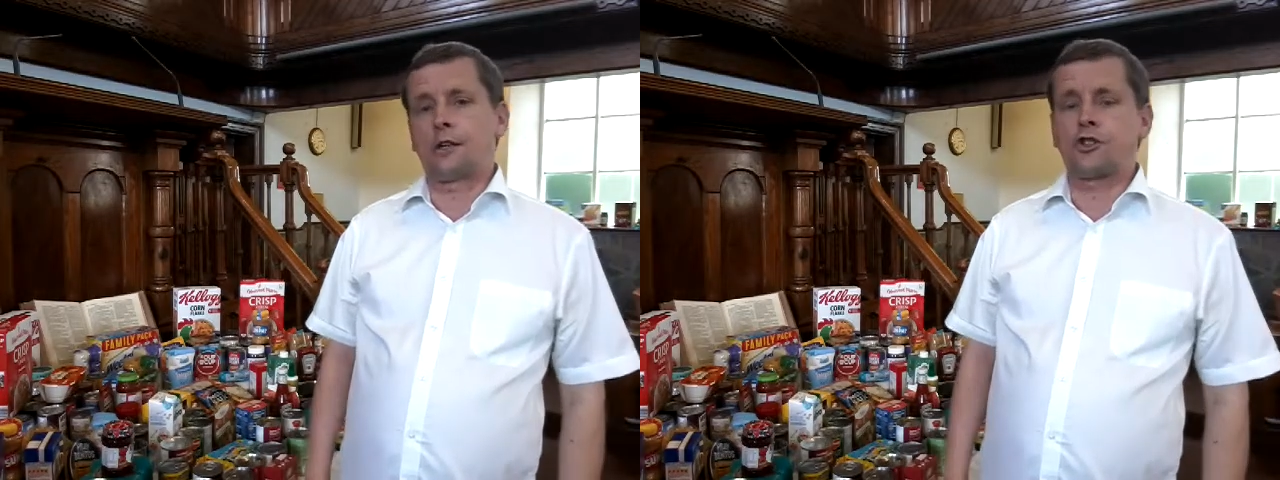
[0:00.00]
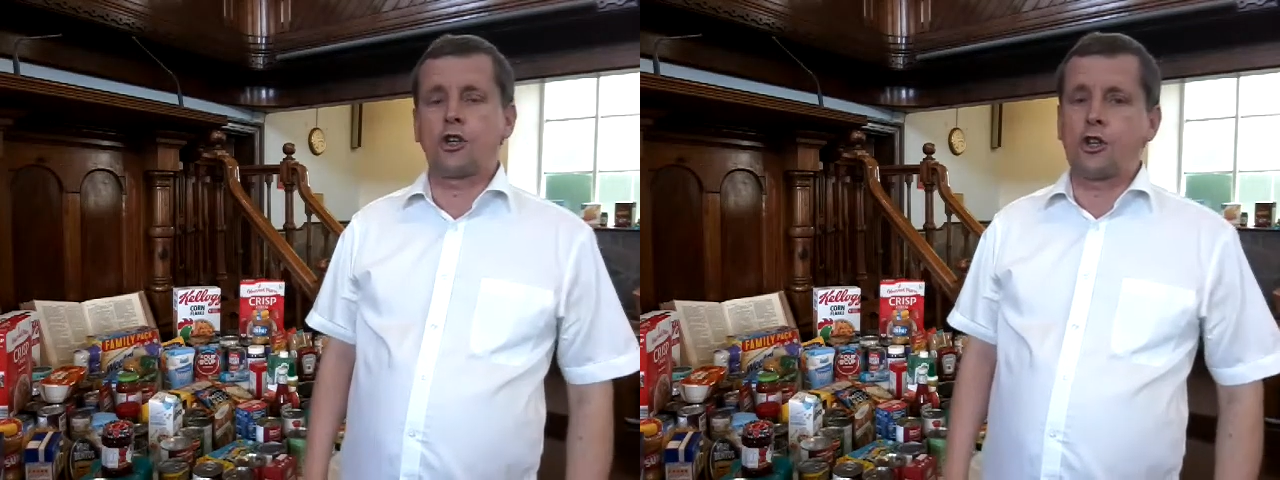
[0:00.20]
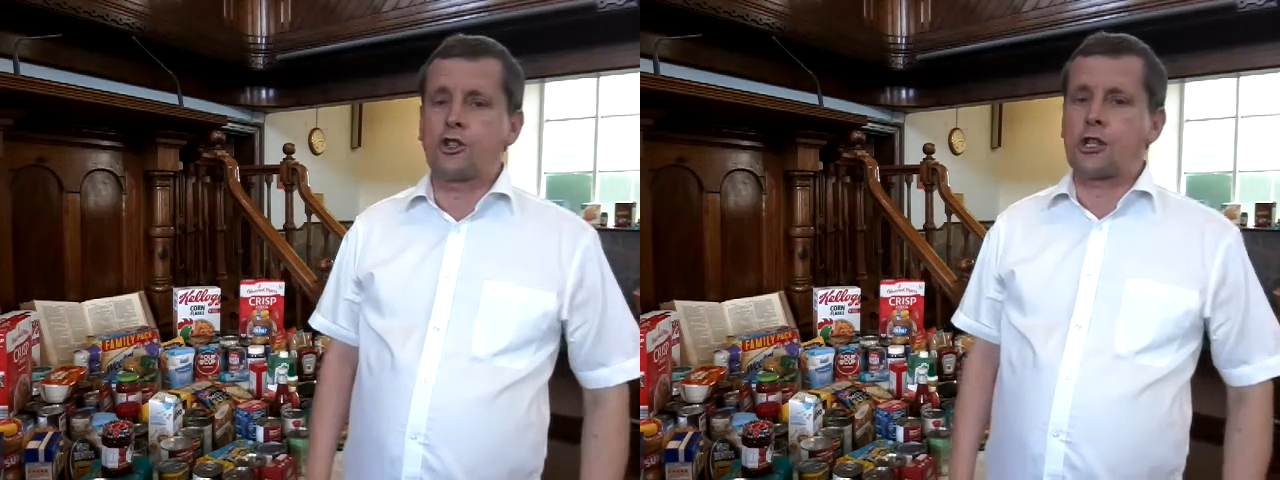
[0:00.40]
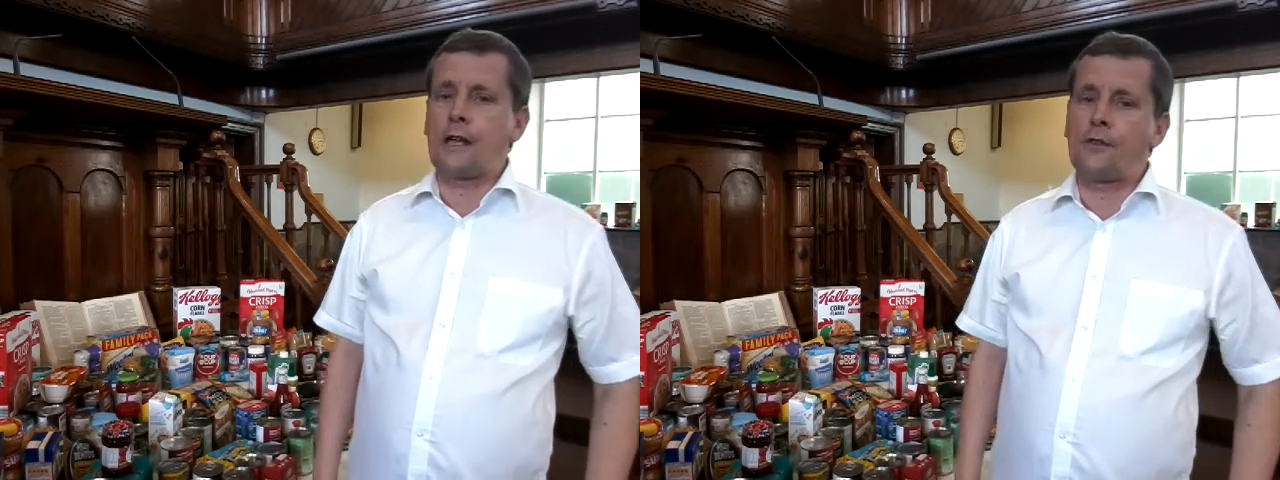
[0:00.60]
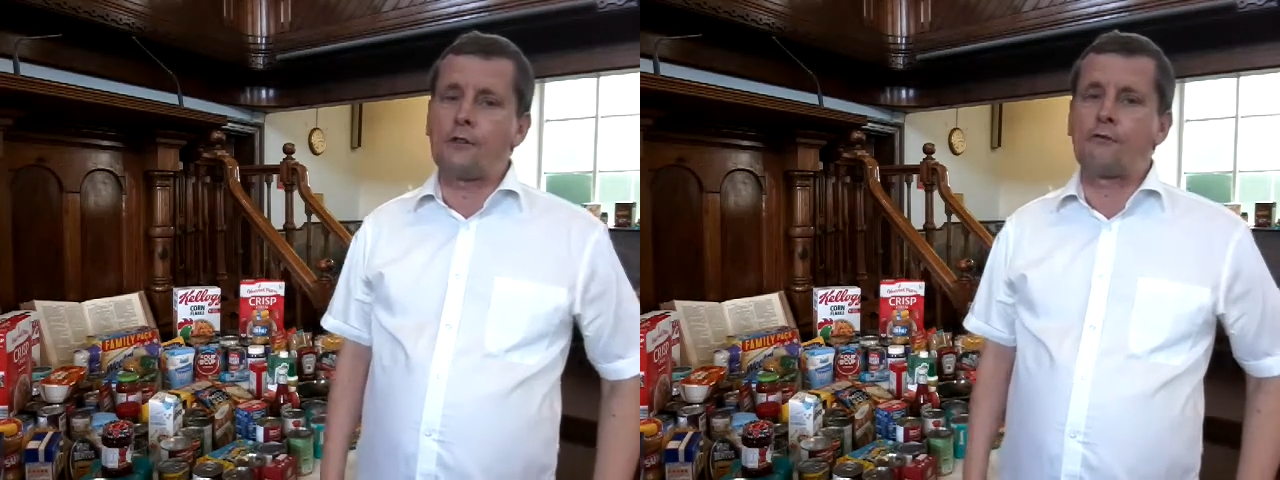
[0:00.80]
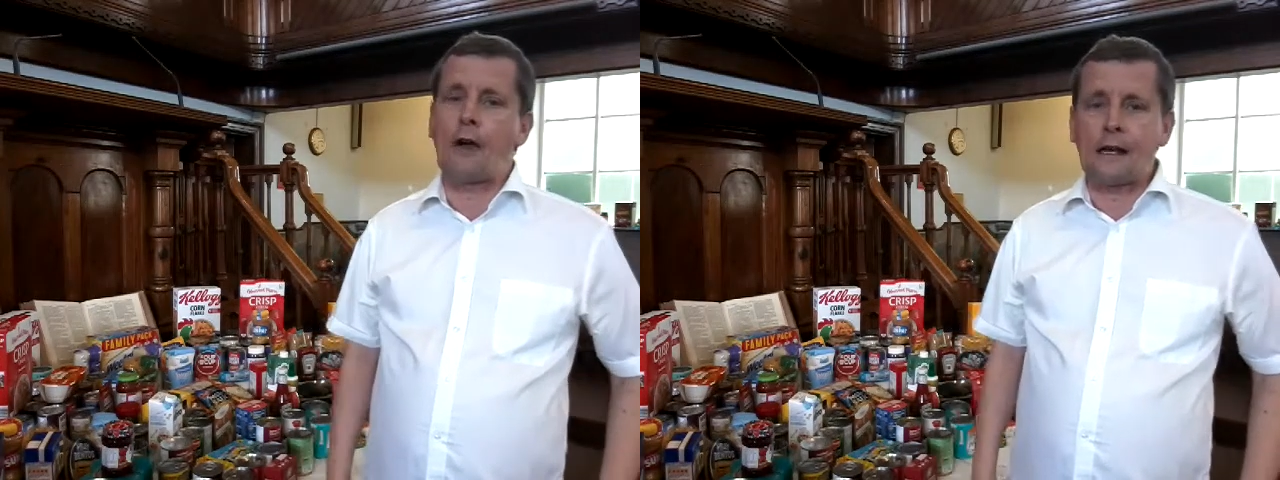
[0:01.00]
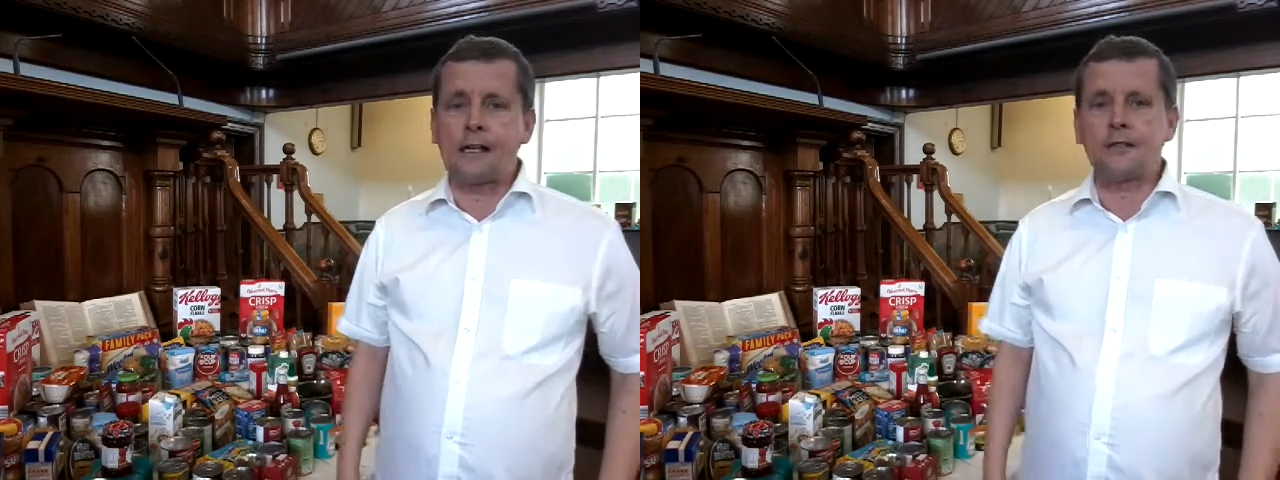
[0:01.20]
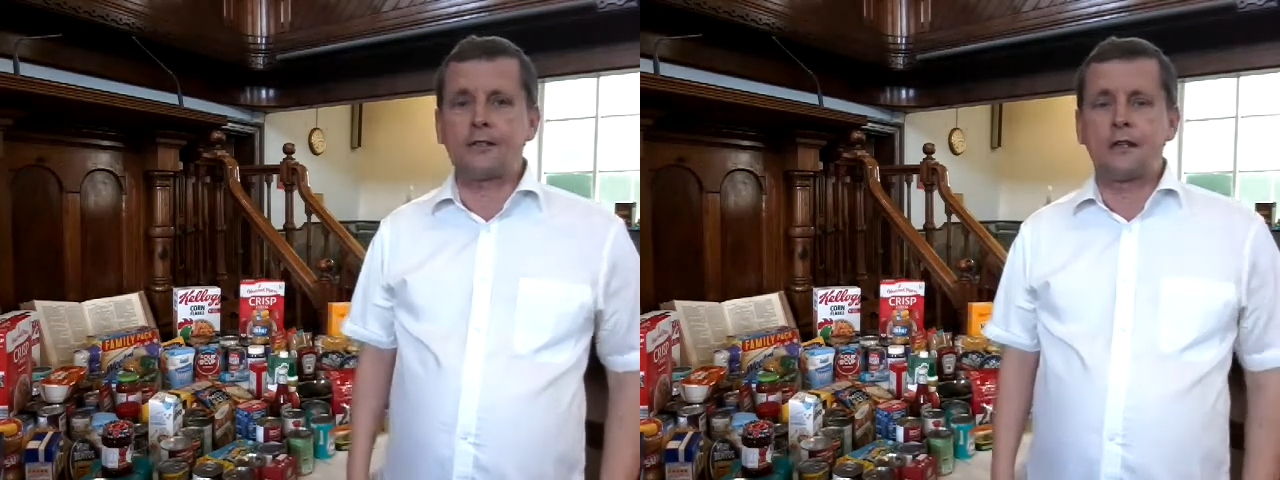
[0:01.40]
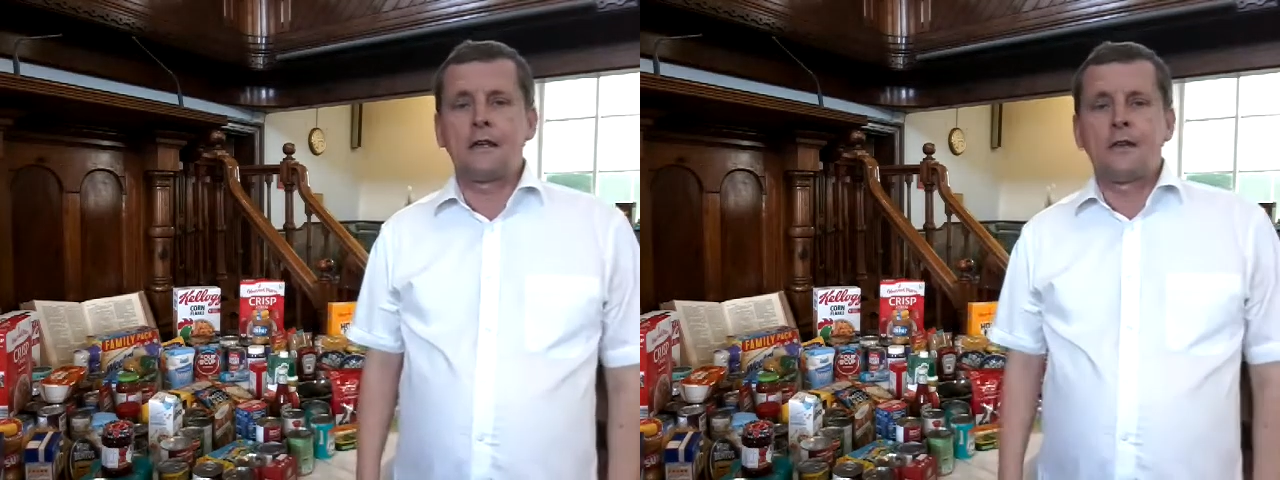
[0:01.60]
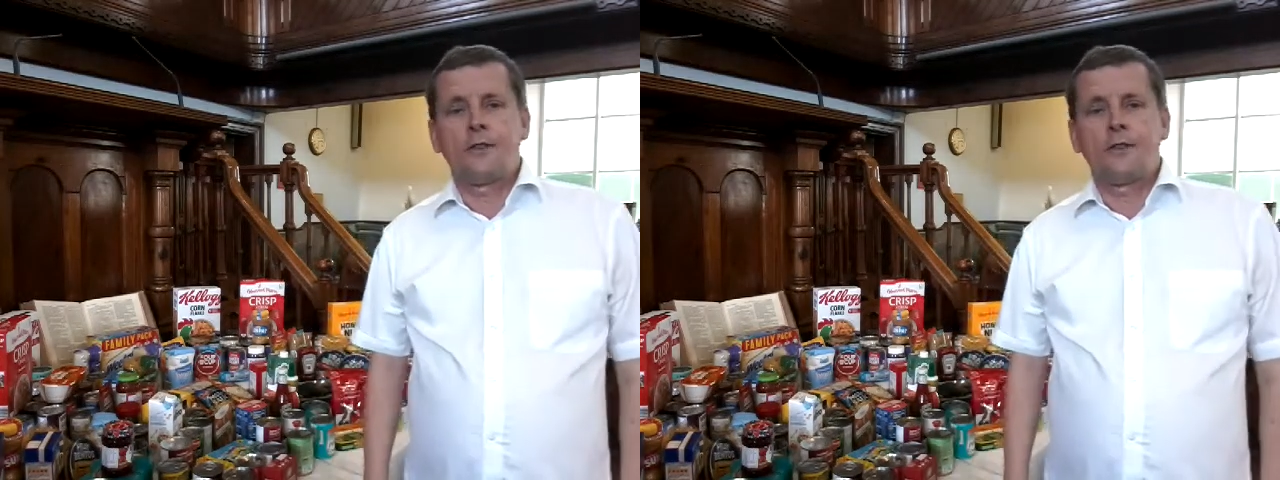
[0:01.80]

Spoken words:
church in the valleys,